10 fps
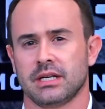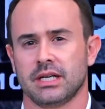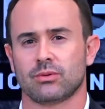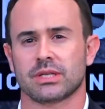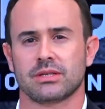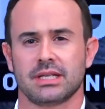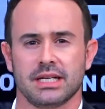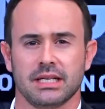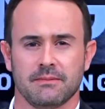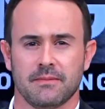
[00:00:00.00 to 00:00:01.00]
It was a
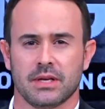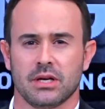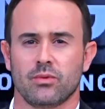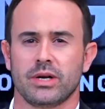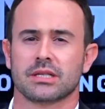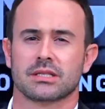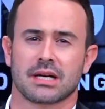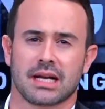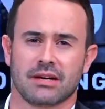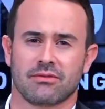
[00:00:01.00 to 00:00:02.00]
day when innocent
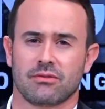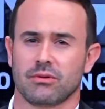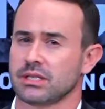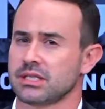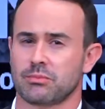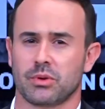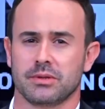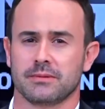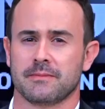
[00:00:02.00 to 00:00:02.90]
lives were dispersed,